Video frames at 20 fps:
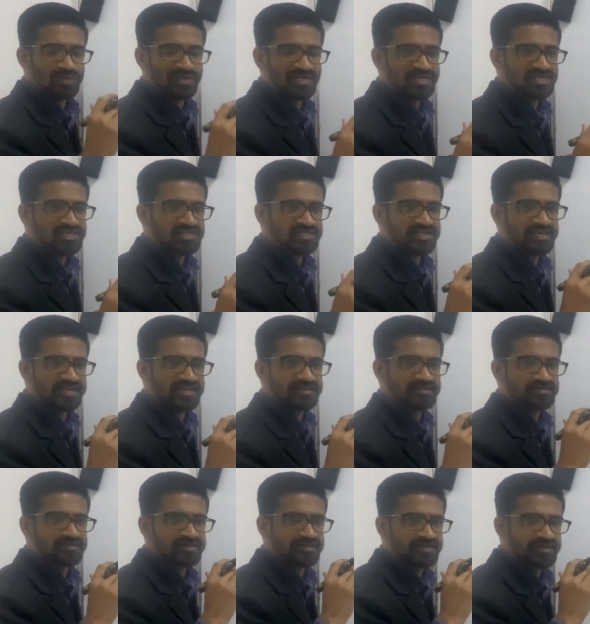learn
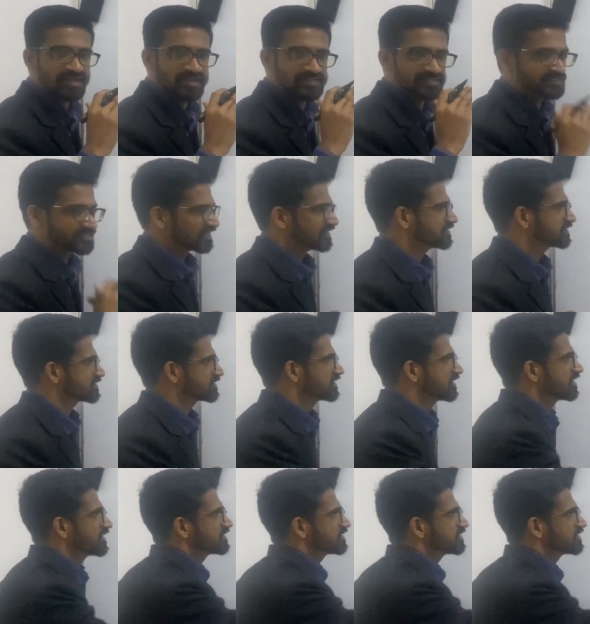in grade 10th?